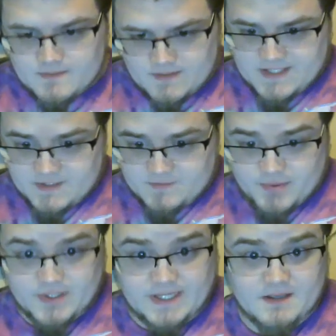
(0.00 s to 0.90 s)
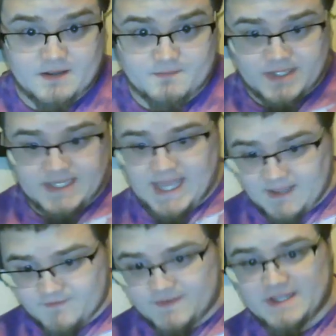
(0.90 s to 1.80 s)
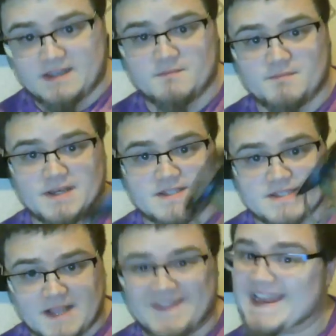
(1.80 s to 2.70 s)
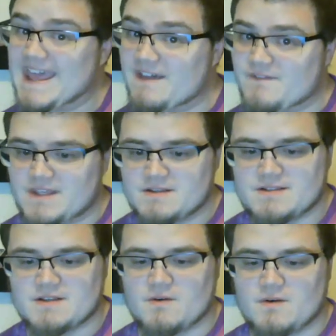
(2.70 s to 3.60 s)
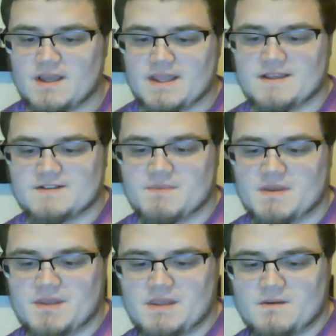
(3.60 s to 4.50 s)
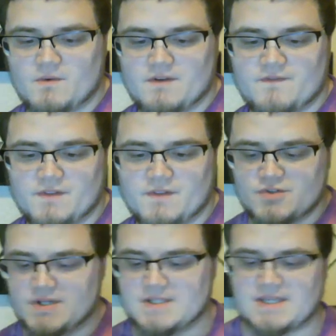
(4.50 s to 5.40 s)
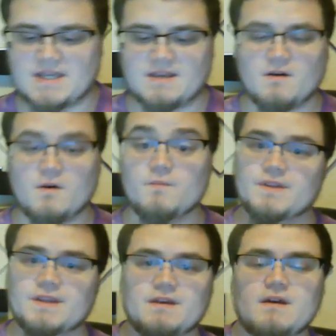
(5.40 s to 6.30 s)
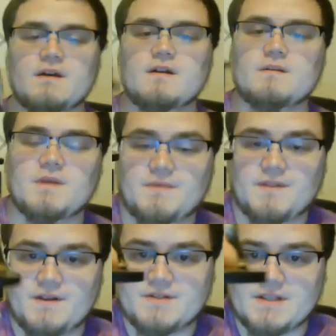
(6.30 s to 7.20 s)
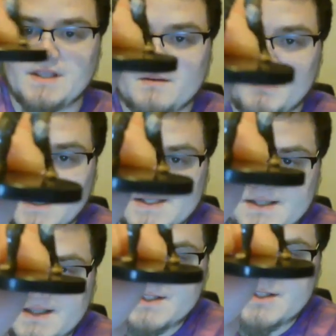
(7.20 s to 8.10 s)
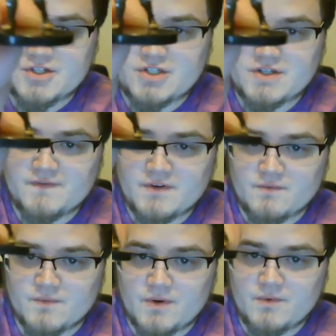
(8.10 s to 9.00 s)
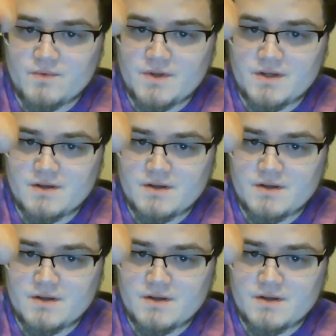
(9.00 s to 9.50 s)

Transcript: this is pretty hefty, but it's not that heavy. So I guess maybe we're in for a little treat today. Hopefully, maybe they're using lighter plastic. This is a Shifter Rogue.